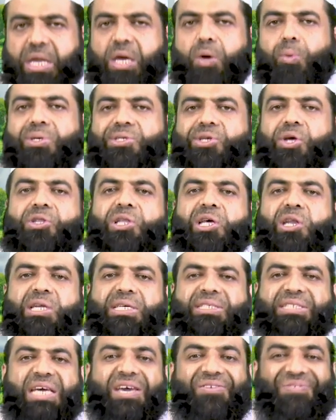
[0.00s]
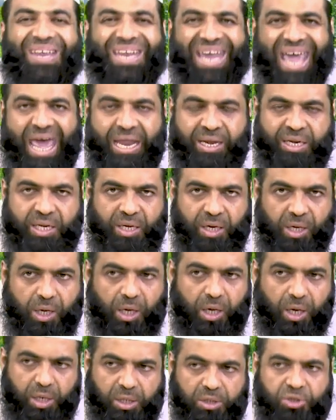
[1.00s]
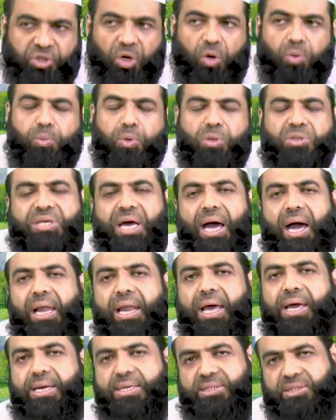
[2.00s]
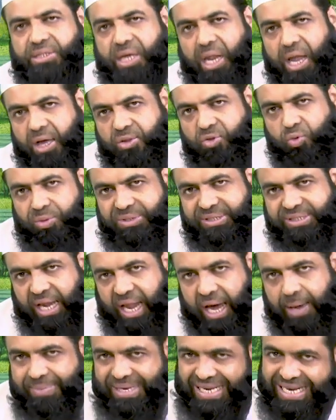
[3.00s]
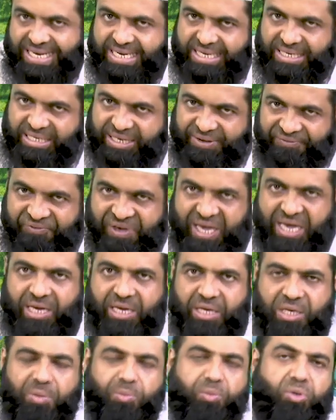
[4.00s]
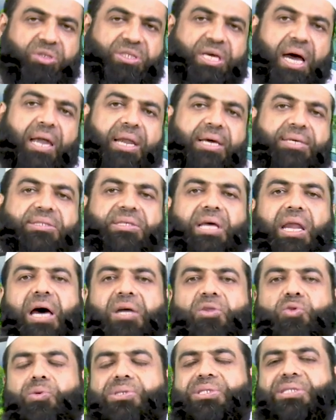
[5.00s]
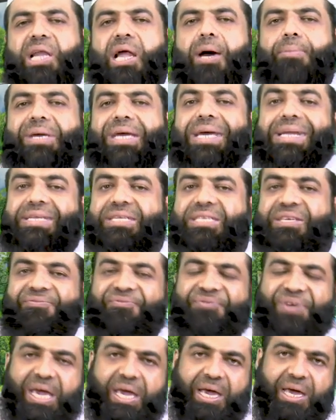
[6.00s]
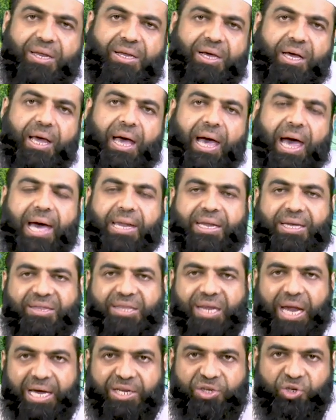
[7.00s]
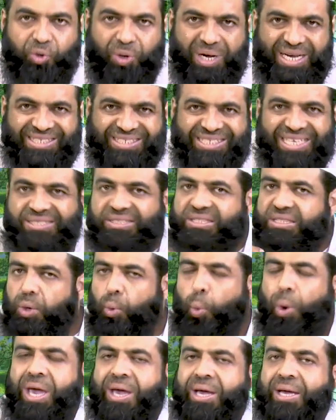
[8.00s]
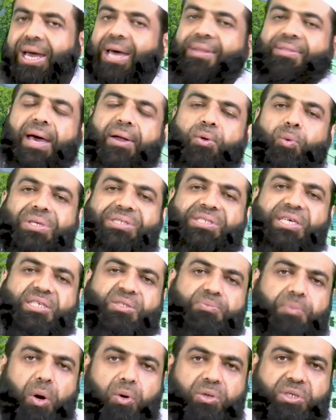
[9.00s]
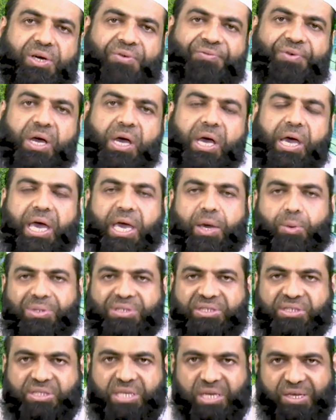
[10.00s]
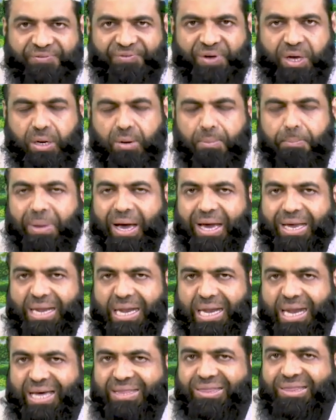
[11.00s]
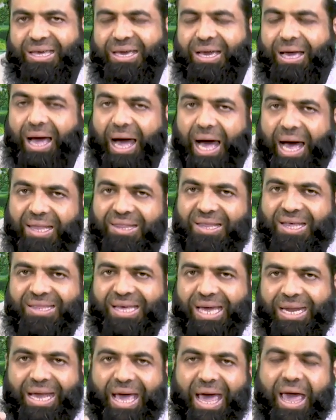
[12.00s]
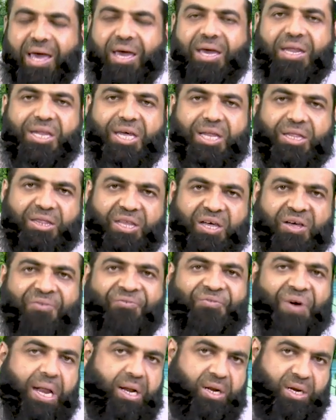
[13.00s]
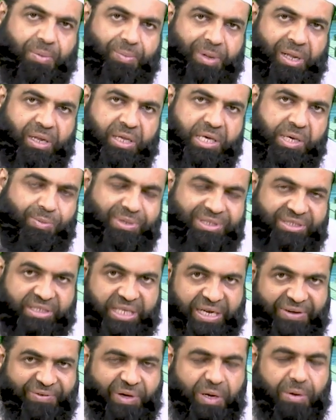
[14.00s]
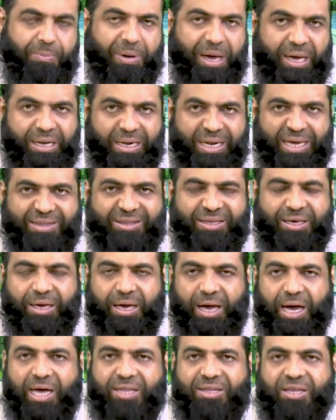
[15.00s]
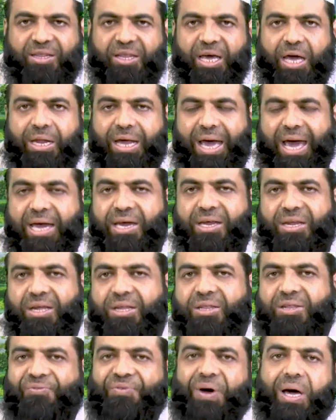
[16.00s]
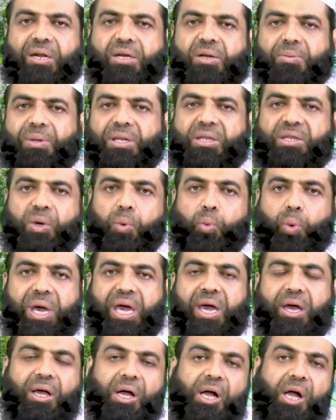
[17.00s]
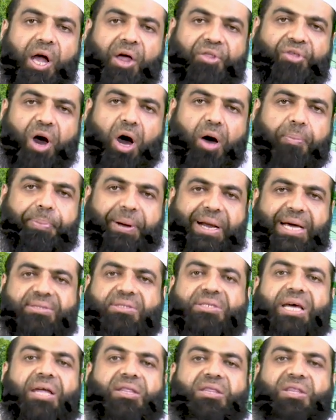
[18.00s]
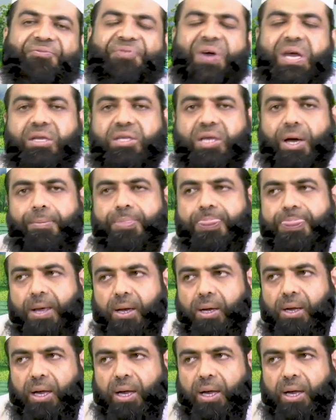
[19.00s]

he was on the receiving end. So Musa alayhi salatu wasalam intervened. Musa alayhi salatu wasalam intervened and he tried to assist the weak, and that was his motive. He was driven by nothing other than aiding the vulnerable. He was driven by nothing other than aiding the vulnerable, the weak, the oppressed, and the victim.